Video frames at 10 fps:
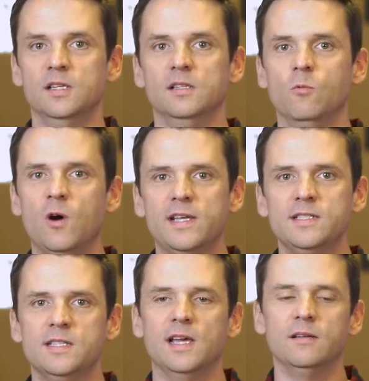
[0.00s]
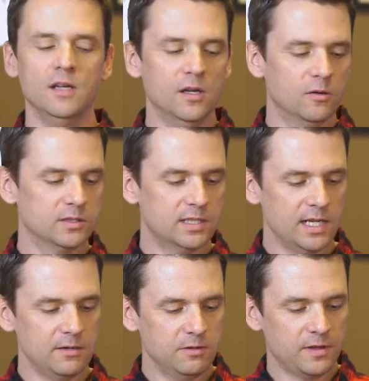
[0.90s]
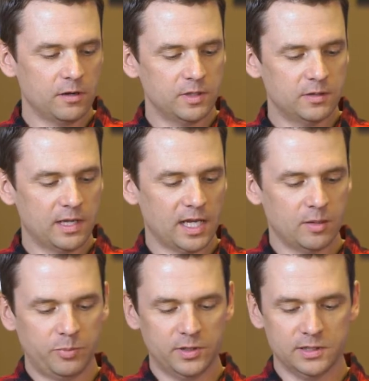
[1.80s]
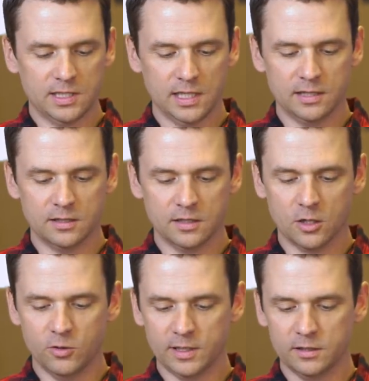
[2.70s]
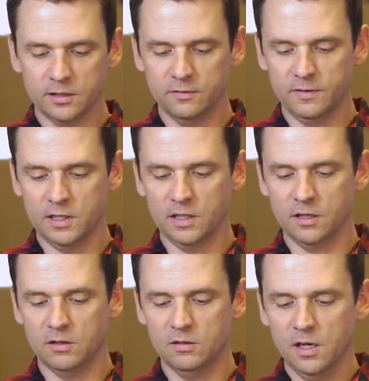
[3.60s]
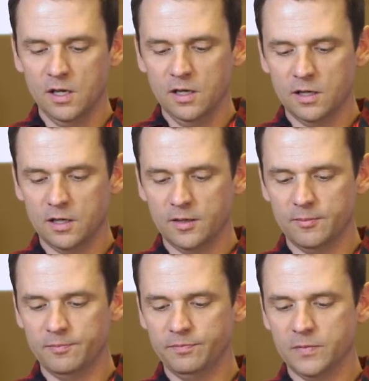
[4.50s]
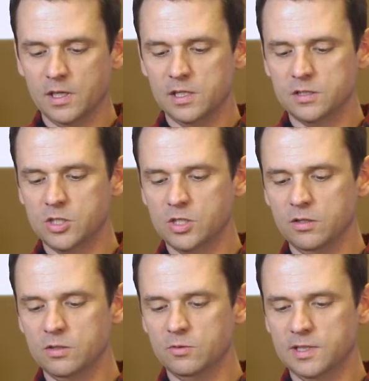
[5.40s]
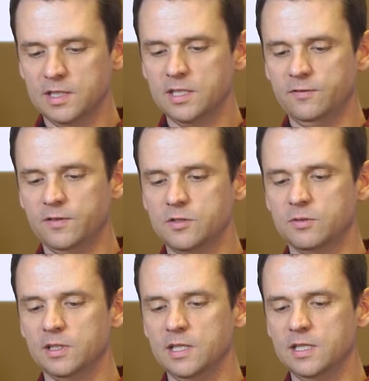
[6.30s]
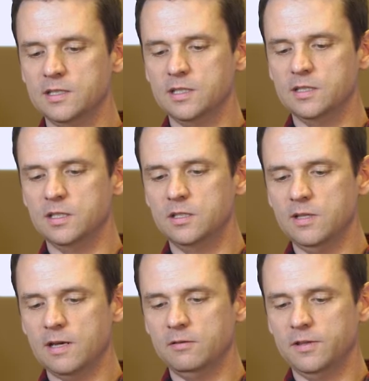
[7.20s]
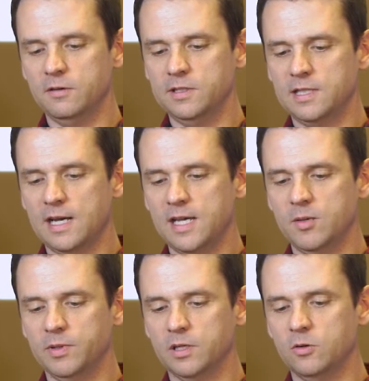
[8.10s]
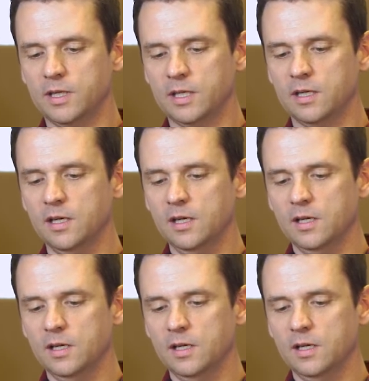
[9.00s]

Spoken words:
And why is that? Well, today we thought we'd kind of put together a quick little video and show you what the difference really is. And to do that, we thought we'd tie up a quick